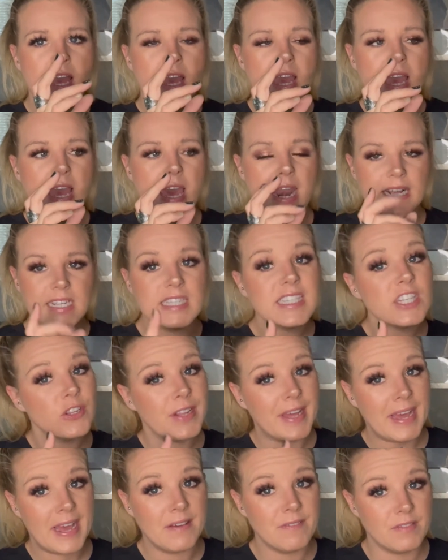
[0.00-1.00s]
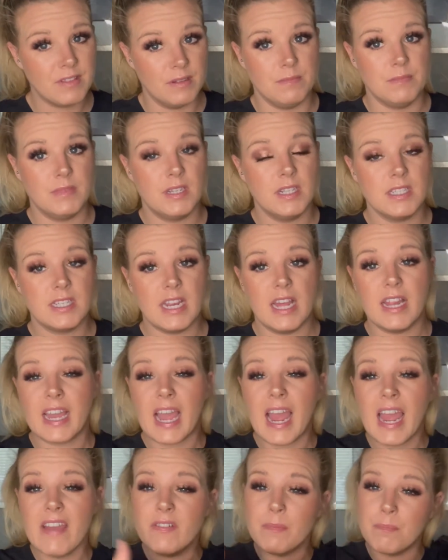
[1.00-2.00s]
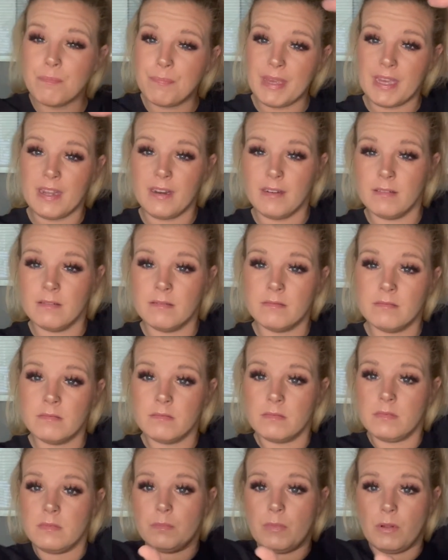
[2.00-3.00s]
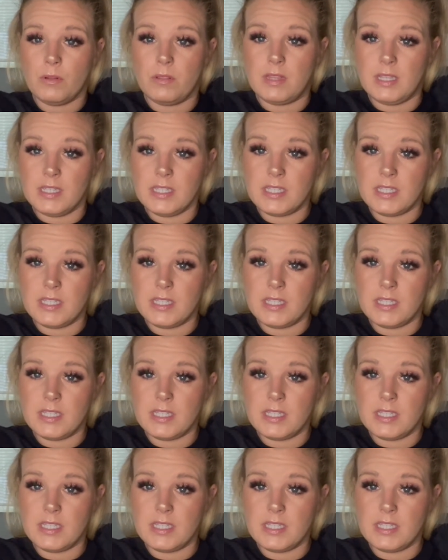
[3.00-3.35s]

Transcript: and I still have them to this day. Like, I have a bin about this